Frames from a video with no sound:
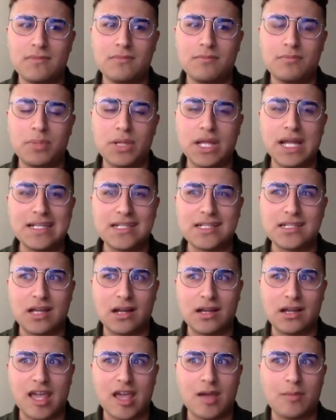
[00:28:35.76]
places on
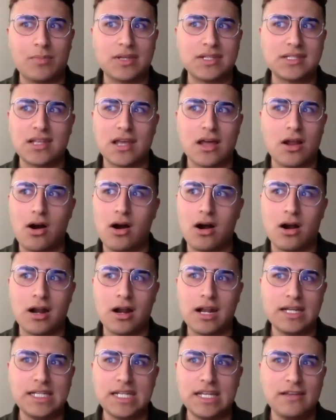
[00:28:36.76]
campus that
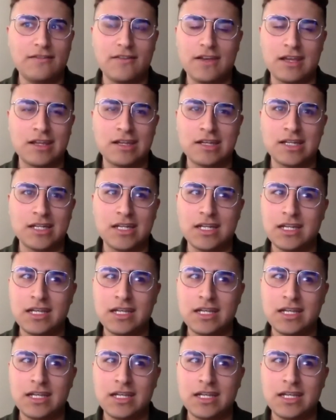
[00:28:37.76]
aren't even